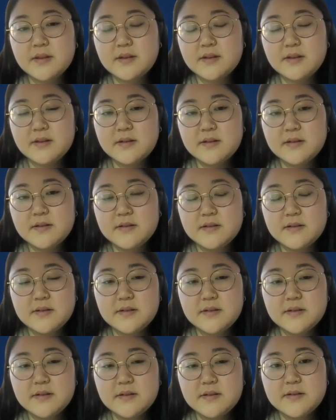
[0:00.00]

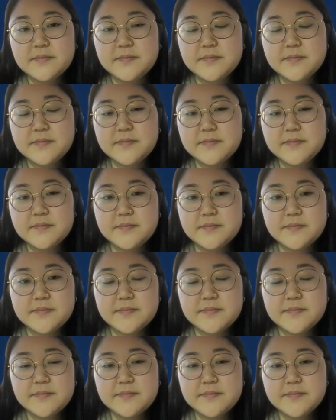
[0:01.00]

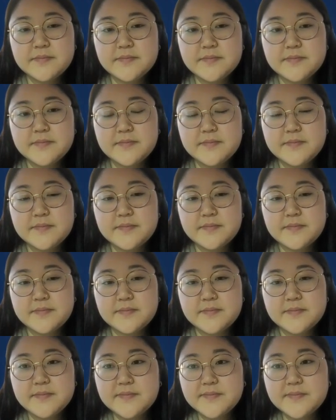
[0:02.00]

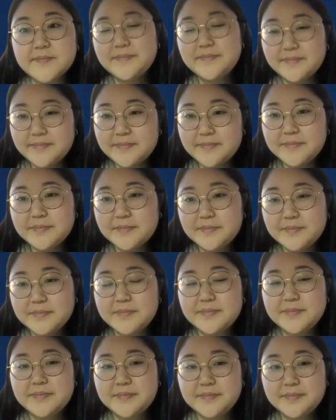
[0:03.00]

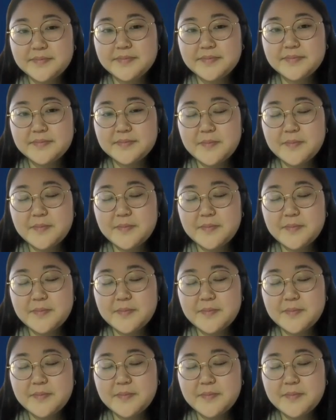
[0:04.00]
This person isn't speaking.